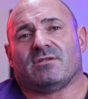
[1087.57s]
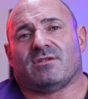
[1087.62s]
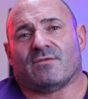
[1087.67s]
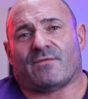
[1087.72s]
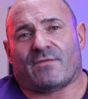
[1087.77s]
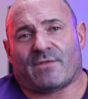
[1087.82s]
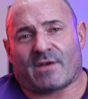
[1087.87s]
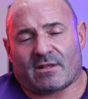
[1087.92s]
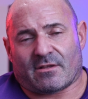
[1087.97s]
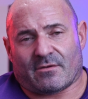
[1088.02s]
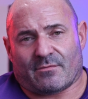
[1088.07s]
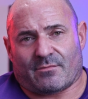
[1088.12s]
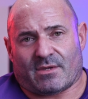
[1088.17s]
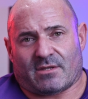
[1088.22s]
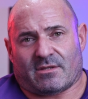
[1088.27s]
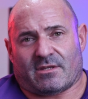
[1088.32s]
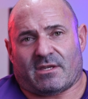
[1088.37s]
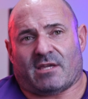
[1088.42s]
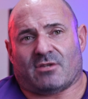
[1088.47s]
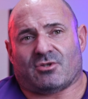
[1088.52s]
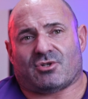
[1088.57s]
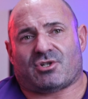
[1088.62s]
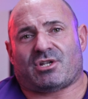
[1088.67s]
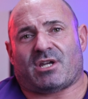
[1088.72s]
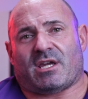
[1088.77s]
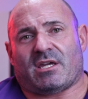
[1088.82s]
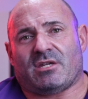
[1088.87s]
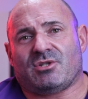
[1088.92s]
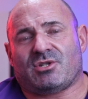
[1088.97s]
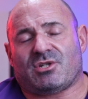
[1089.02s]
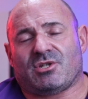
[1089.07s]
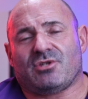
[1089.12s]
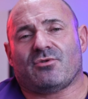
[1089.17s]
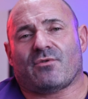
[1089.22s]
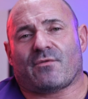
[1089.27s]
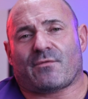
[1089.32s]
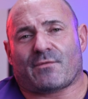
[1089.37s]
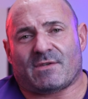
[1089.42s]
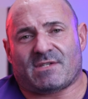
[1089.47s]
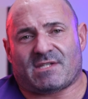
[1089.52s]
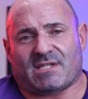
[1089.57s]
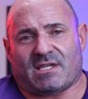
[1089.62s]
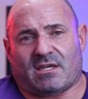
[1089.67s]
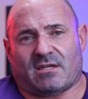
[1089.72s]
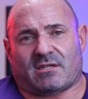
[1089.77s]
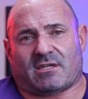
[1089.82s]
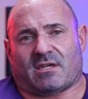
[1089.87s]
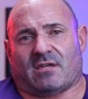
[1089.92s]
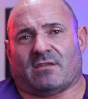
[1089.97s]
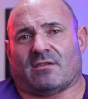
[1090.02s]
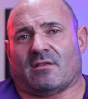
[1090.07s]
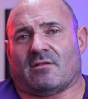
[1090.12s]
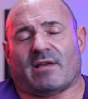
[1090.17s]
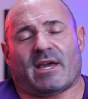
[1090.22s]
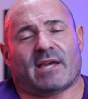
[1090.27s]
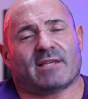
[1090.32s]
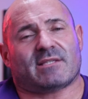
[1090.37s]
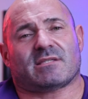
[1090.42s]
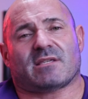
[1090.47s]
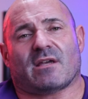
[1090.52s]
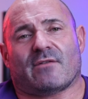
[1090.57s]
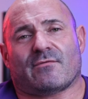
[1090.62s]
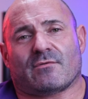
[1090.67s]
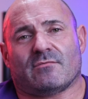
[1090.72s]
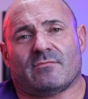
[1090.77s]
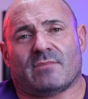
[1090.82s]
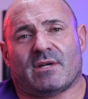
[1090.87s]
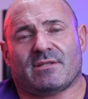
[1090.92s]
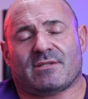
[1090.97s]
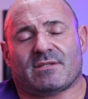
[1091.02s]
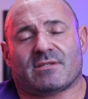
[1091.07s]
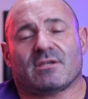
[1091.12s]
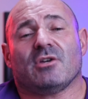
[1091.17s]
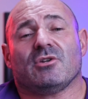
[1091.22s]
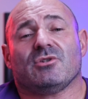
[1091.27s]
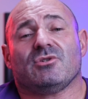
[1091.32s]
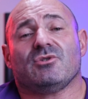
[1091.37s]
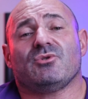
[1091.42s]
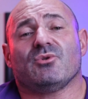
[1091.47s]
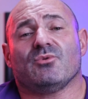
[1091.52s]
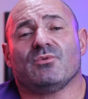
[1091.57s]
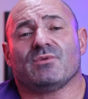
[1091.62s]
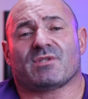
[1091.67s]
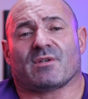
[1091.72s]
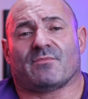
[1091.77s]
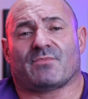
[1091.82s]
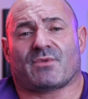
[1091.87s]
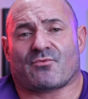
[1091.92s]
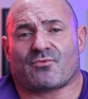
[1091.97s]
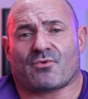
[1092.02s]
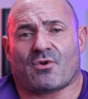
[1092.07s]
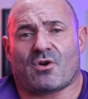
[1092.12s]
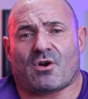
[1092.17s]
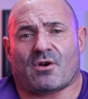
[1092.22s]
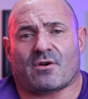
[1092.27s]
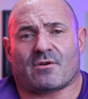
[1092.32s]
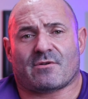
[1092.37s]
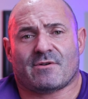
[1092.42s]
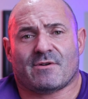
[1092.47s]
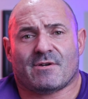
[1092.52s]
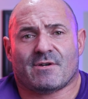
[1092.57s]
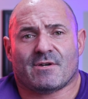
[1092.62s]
development and change in your physique in the last several months, you're doing something wrong.